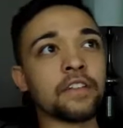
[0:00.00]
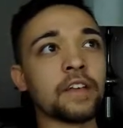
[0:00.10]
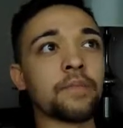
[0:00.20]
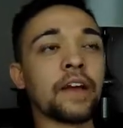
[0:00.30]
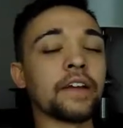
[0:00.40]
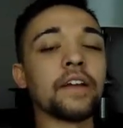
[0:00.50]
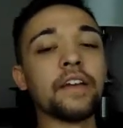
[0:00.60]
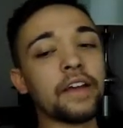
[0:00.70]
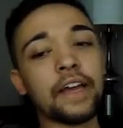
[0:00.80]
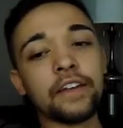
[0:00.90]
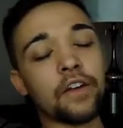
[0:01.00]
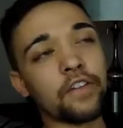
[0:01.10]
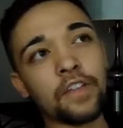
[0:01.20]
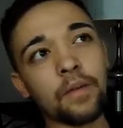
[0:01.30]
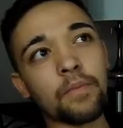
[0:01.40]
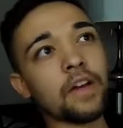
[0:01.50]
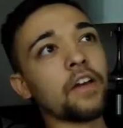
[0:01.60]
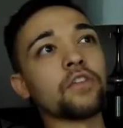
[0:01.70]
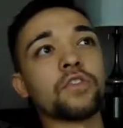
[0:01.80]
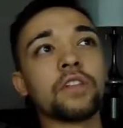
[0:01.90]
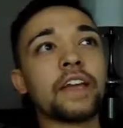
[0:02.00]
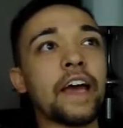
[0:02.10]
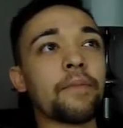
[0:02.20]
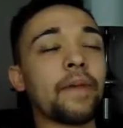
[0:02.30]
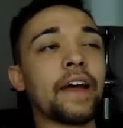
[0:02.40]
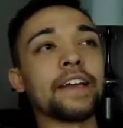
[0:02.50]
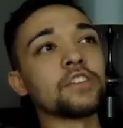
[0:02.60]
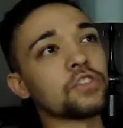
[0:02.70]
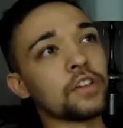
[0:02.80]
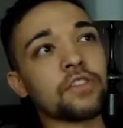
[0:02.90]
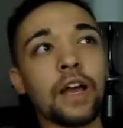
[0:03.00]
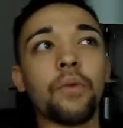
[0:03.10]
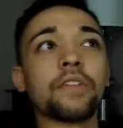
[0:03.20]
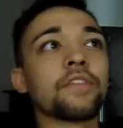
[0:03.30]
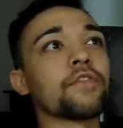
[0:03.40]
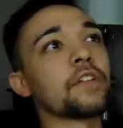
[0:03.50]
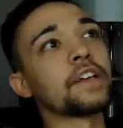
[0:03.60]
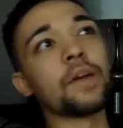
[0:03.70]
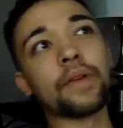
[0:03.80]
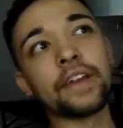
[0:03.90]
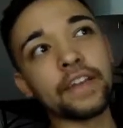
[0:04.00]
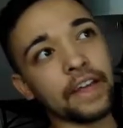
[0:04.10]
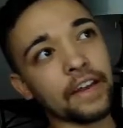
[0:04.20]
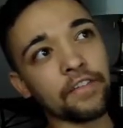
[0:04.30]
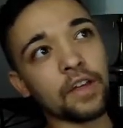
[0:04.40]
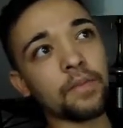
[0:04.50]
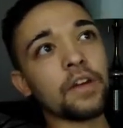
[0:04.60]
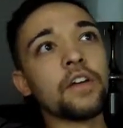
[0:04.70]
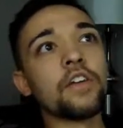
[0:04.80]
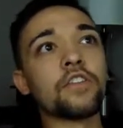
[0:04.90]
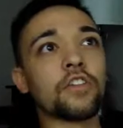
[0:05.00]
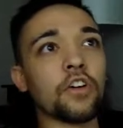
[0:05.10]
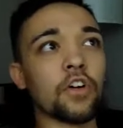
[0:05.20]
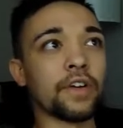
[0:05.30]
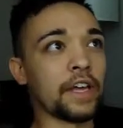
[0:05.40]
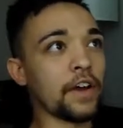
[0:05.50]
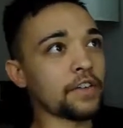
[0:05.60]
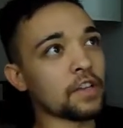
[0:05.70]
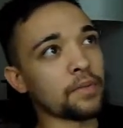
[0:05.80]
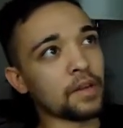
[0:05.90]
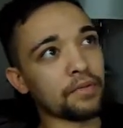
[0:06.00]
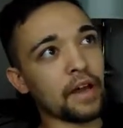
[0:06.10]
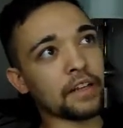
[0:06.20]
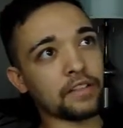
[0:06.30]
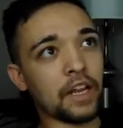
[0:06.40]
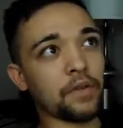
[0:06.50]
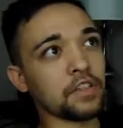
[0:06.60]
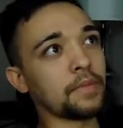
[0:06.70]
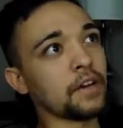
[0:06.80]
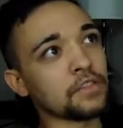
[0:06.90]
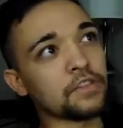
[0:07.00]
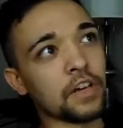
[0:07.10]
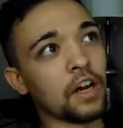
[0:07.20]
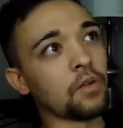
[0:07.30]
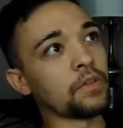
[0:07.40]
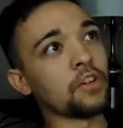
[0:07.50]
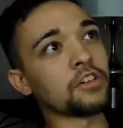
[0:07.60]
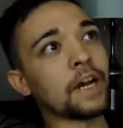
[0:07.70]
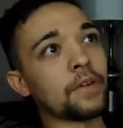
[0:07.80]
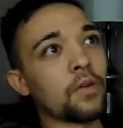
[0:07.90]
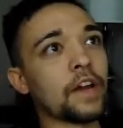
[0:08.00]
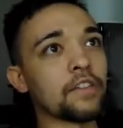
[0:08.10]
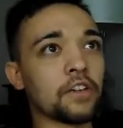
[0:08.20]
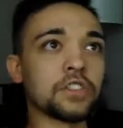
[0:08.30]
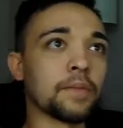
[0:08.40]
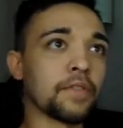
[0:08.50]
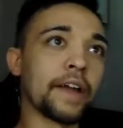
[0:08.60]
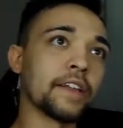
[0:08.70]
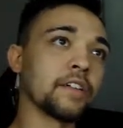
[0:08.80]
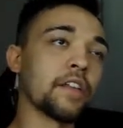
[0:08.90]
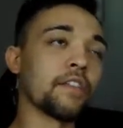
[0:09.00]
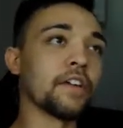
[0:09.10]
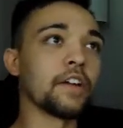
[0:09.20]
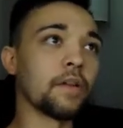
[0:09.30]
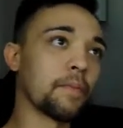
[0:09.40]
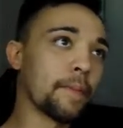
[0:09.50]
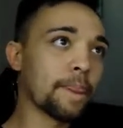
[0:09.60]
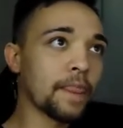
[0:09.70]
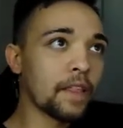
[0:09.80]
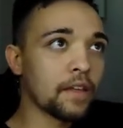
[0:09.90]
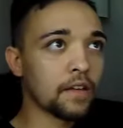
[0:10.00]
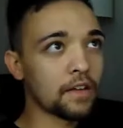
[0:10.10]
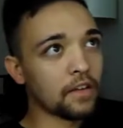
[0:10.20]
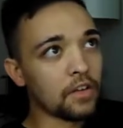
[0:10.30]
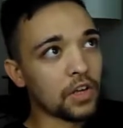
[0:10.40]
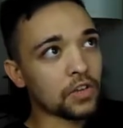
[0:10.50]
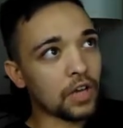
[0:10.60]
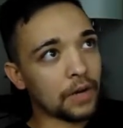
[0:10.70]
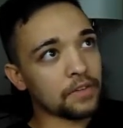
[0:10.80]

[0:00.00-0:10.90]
it seemed like, and none of them really had my interest. I wasn't fully committed to any of them. So here are some of the products that I was about to sell. With no time to waste, I'll jump right into the video. So I